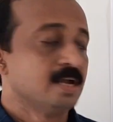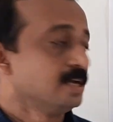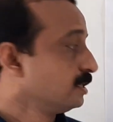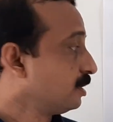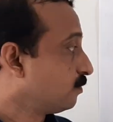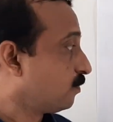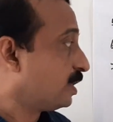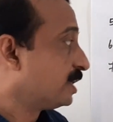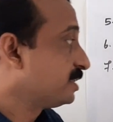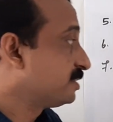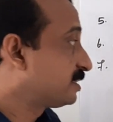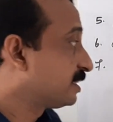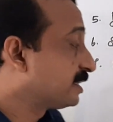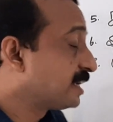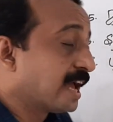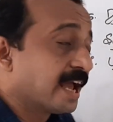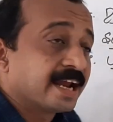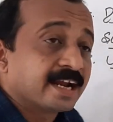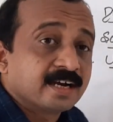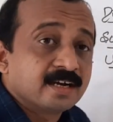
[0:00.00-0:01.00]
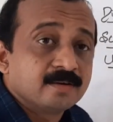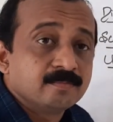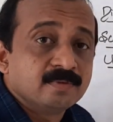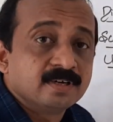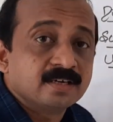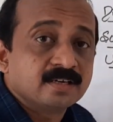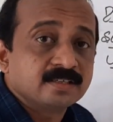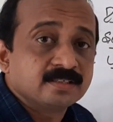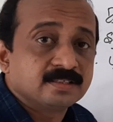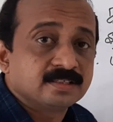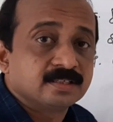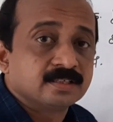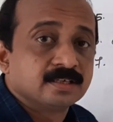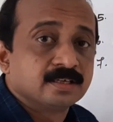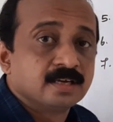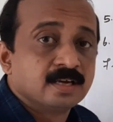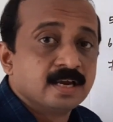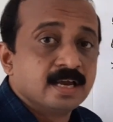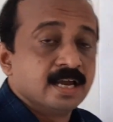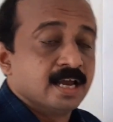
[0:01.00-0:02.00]
And what is a diagonal
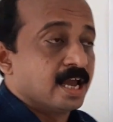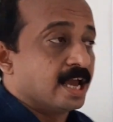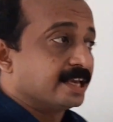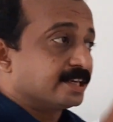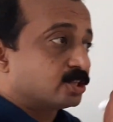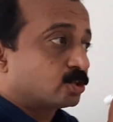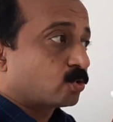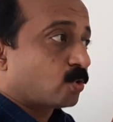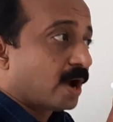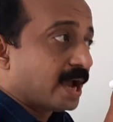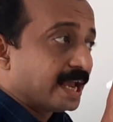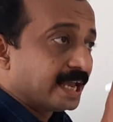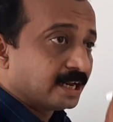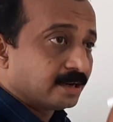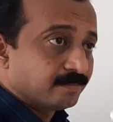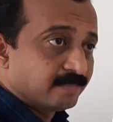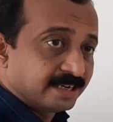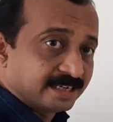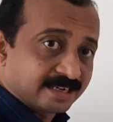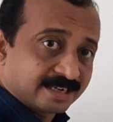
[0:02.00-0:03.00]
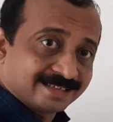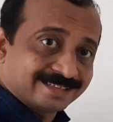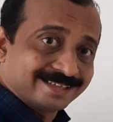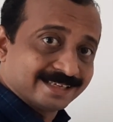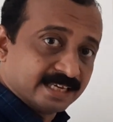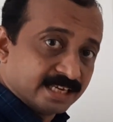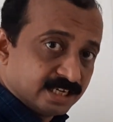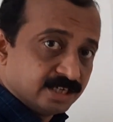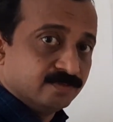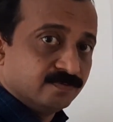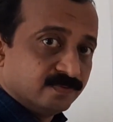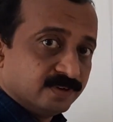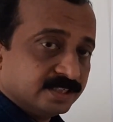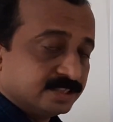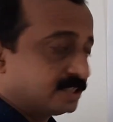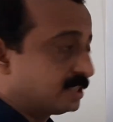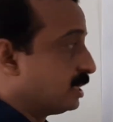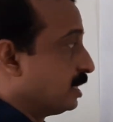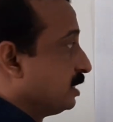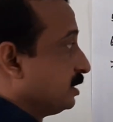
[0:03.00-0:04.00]
matrix? A square matrix in
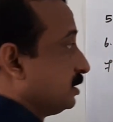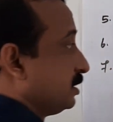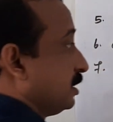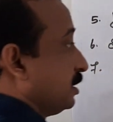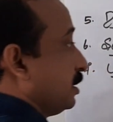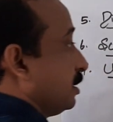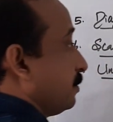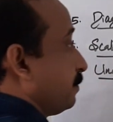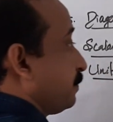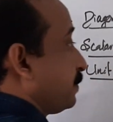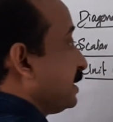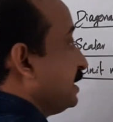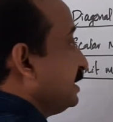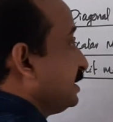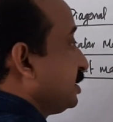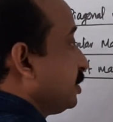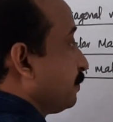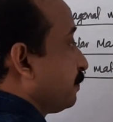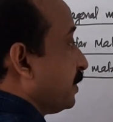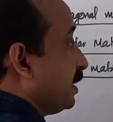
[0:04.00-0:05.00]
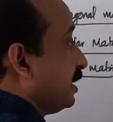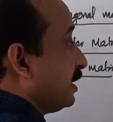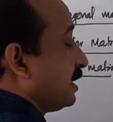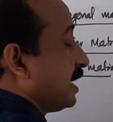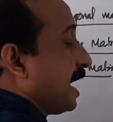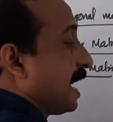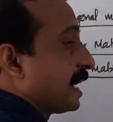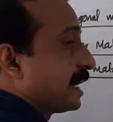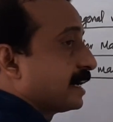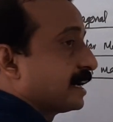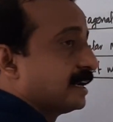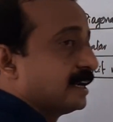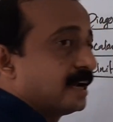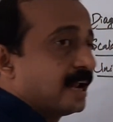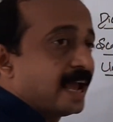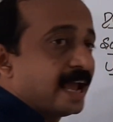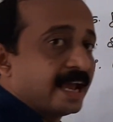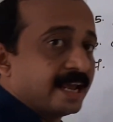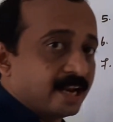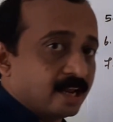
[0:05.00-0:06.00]
which the principal
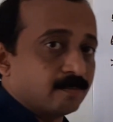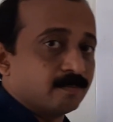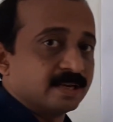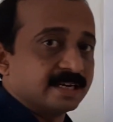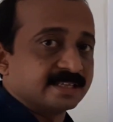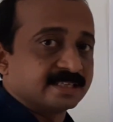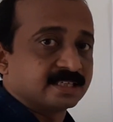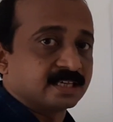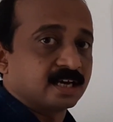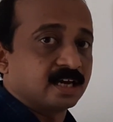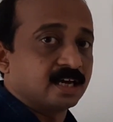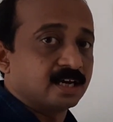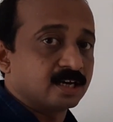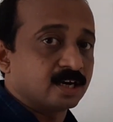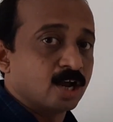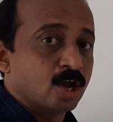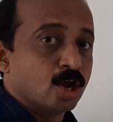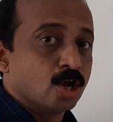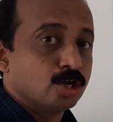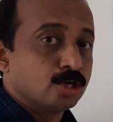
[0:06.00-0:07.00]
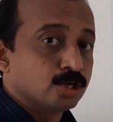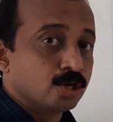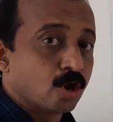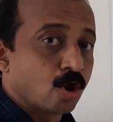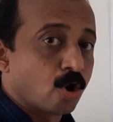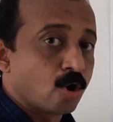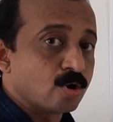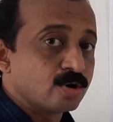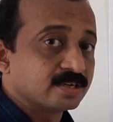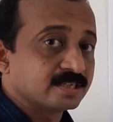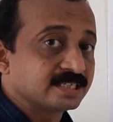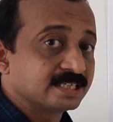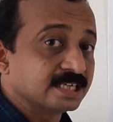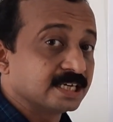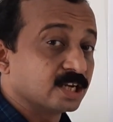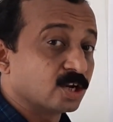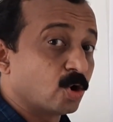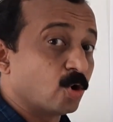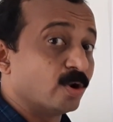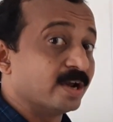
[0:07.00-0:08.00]
diagonal elements are
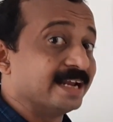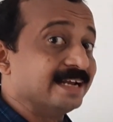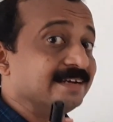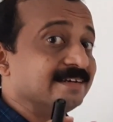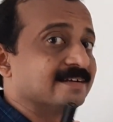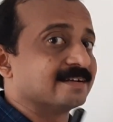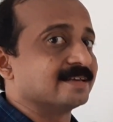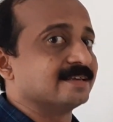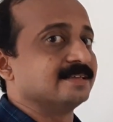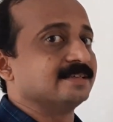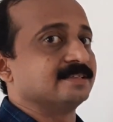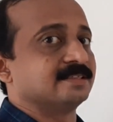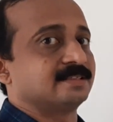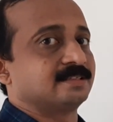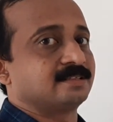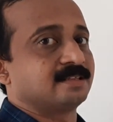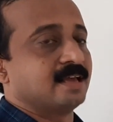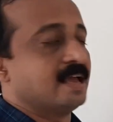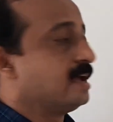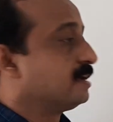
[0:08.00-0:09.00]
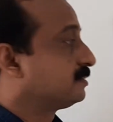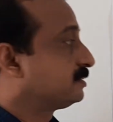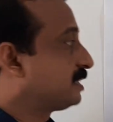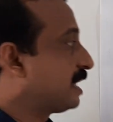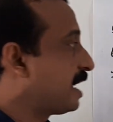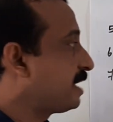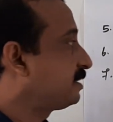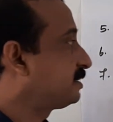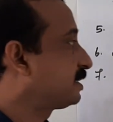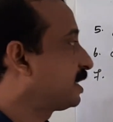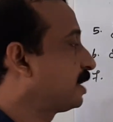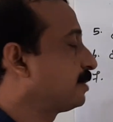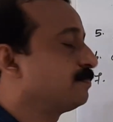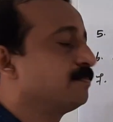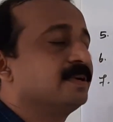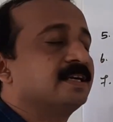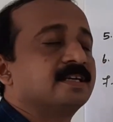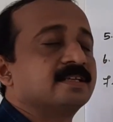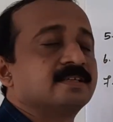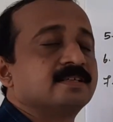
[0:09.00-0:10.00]
non-zero entries. That
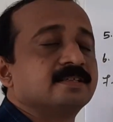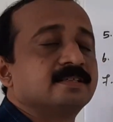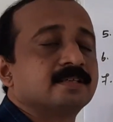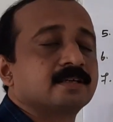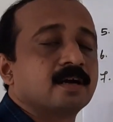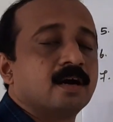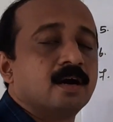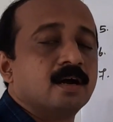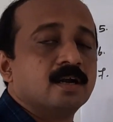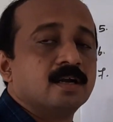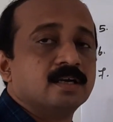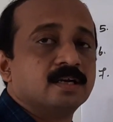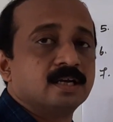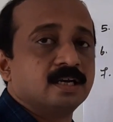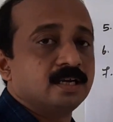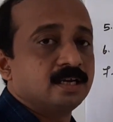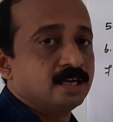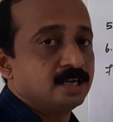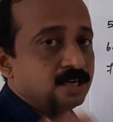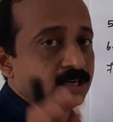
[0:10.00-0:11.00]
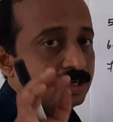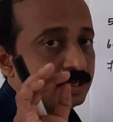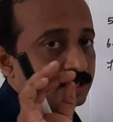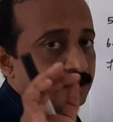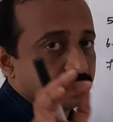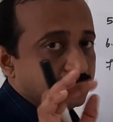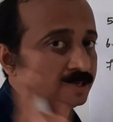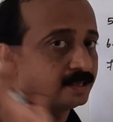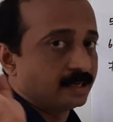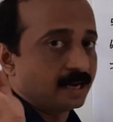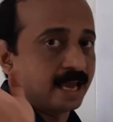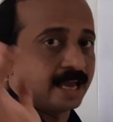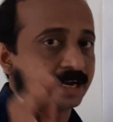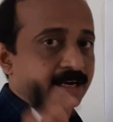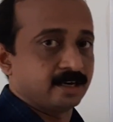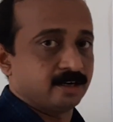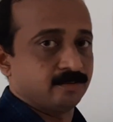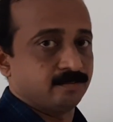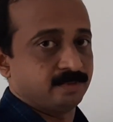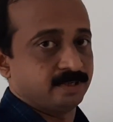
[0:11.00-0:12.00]
type matrix is called
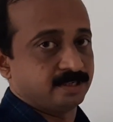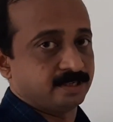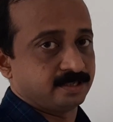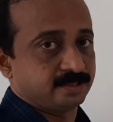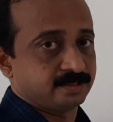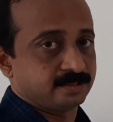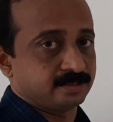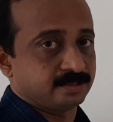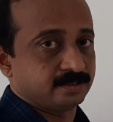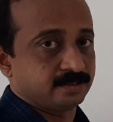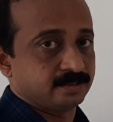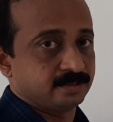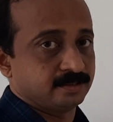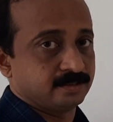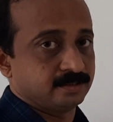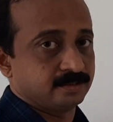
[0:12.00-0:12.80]
diagonal matrix.